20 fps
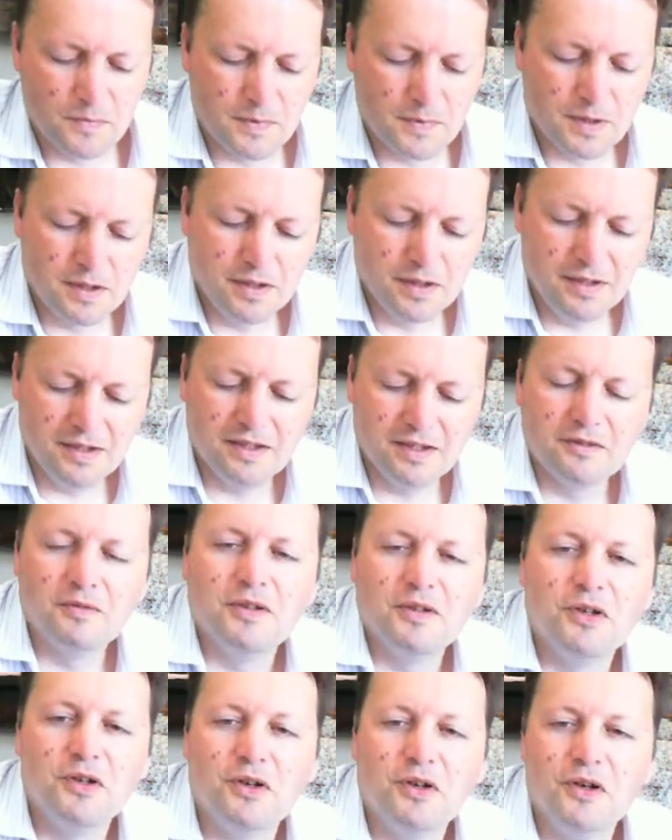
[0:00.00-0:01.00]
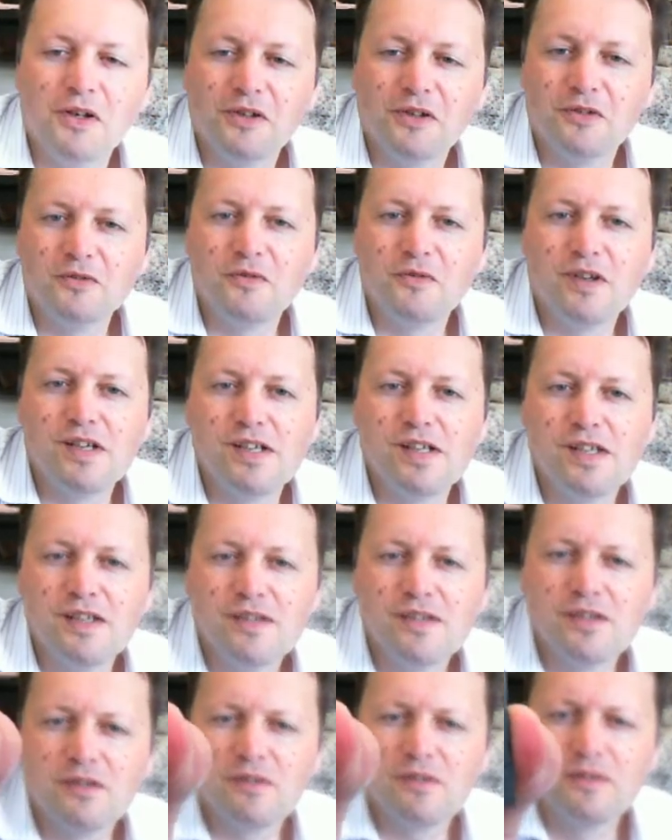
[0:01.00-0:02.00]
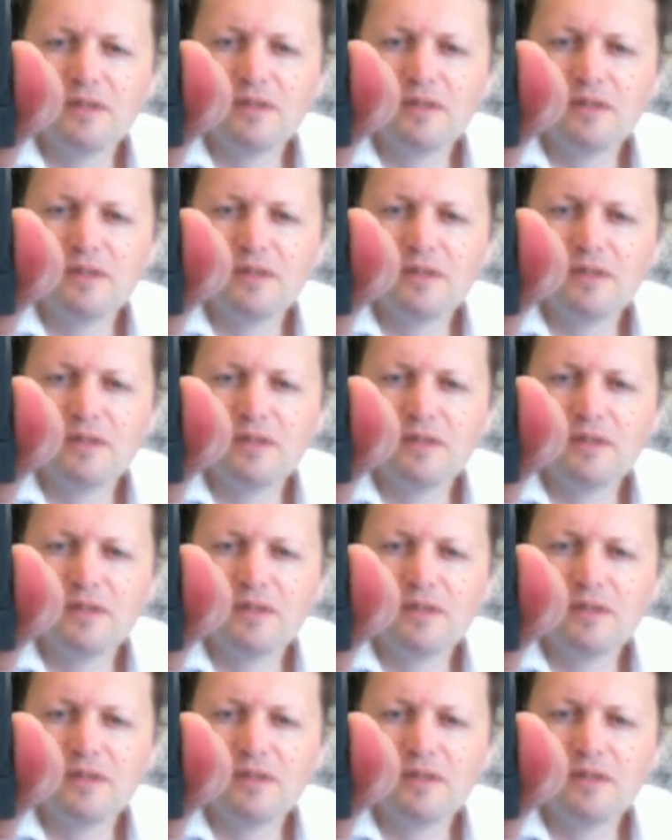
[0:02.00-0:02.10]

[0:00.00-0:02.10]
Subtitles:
Yeah, we're not on a good run here, so